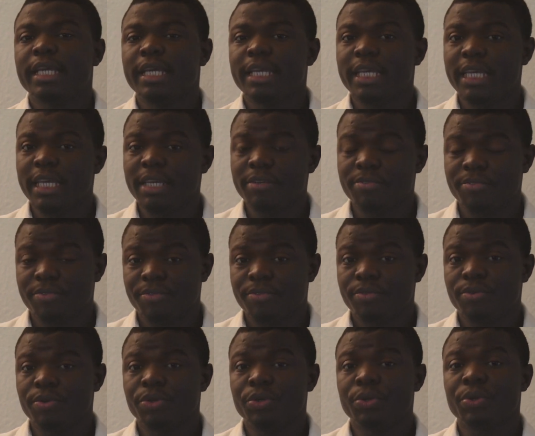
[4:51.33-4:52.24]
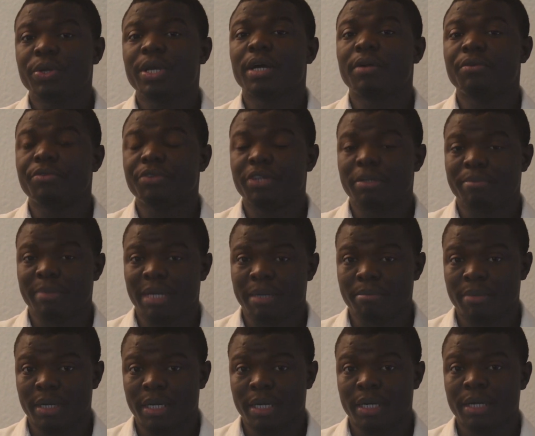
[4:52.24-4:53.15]
If you can
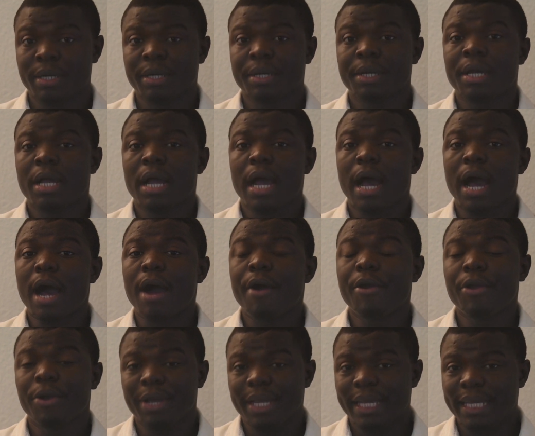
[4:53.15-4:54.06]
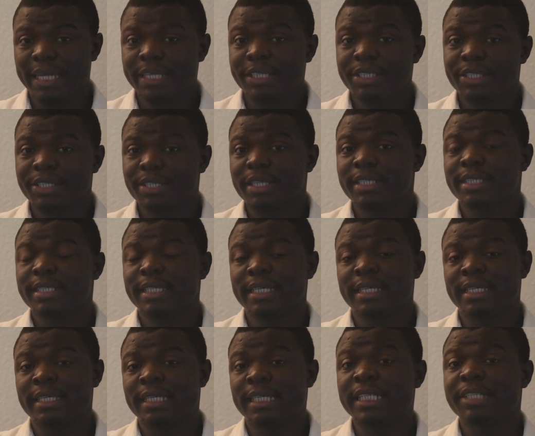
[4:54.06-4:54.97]
remember how your
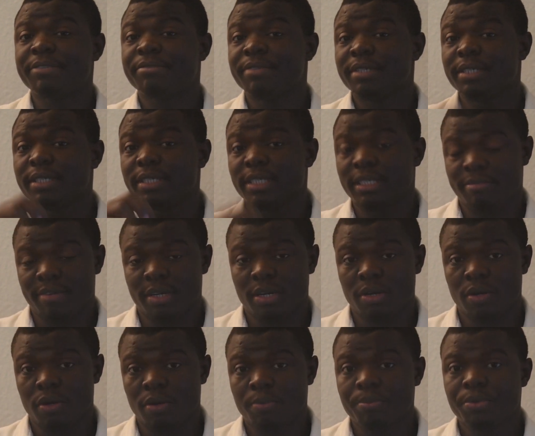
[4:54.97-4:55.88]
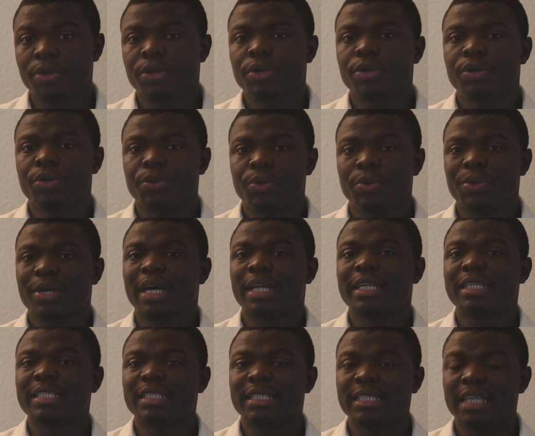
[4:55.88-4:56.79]
interest in this field develop, you
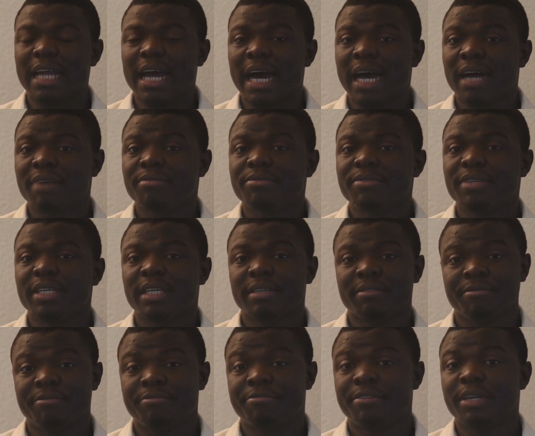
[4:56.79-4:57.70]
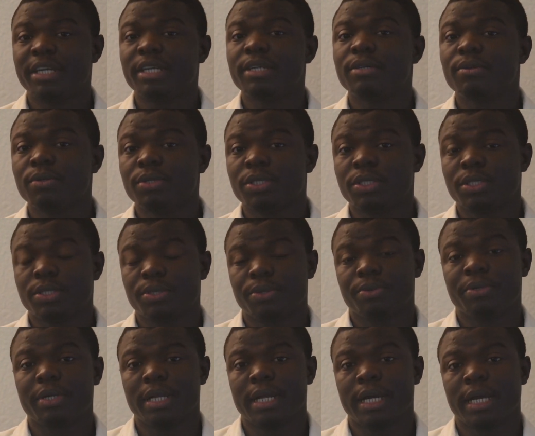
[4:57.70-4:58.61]
can have a very good
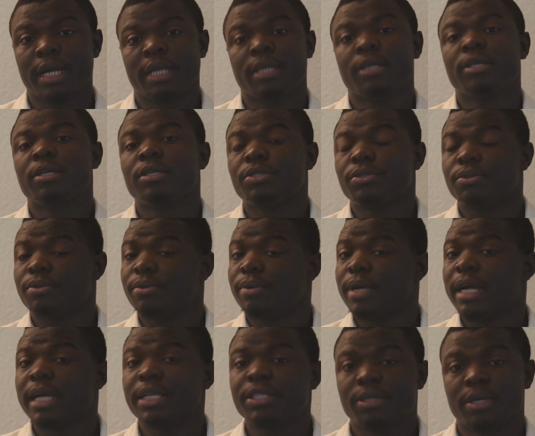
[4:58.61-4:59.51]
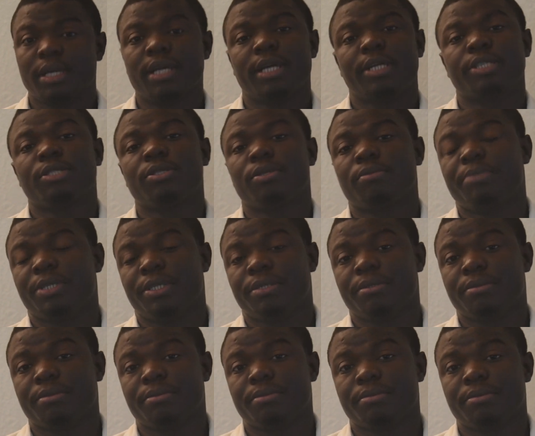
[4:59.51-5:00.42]
storyline to write your
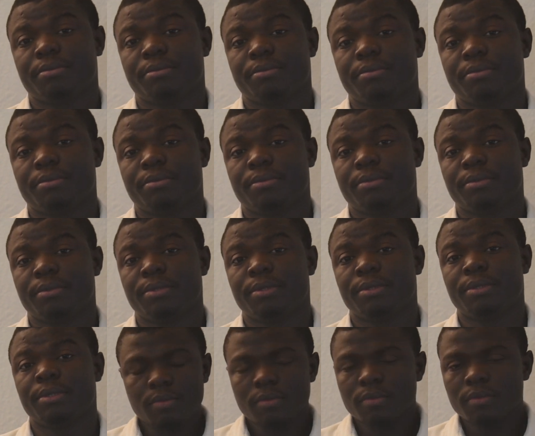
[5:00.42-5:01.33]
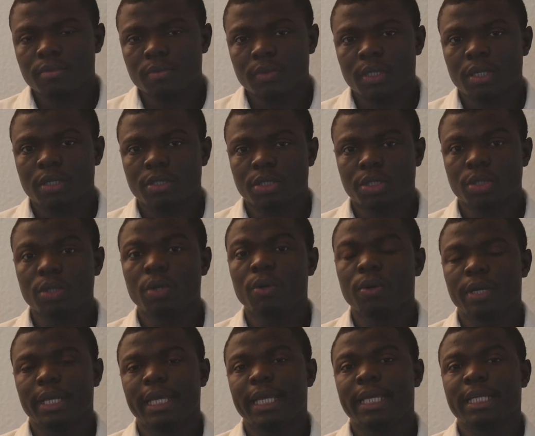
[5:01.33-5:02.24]
SOP.
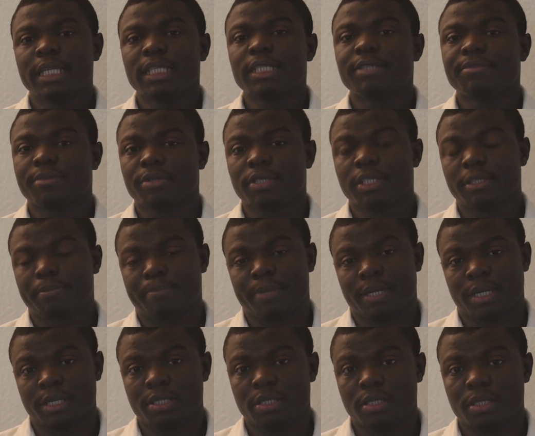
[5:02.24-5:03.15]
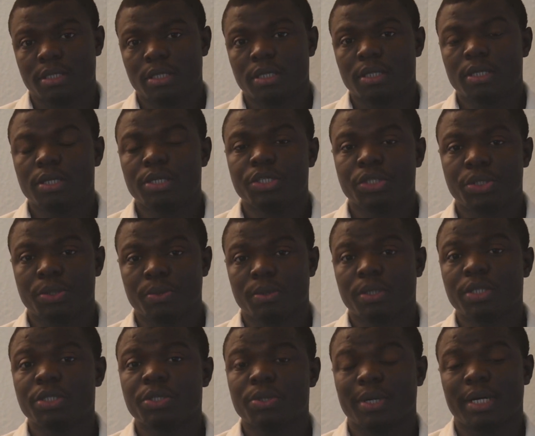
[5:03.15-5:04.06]
So in this first part, you
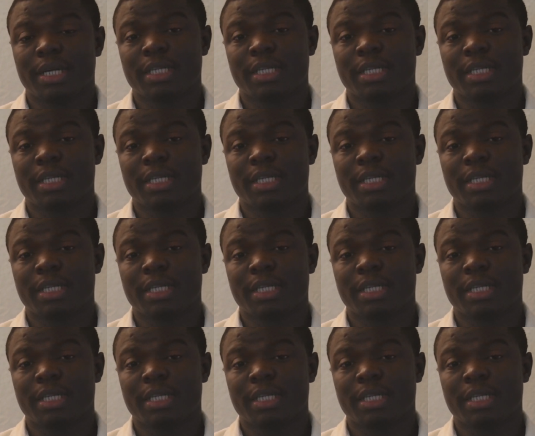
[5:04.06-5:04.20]
want to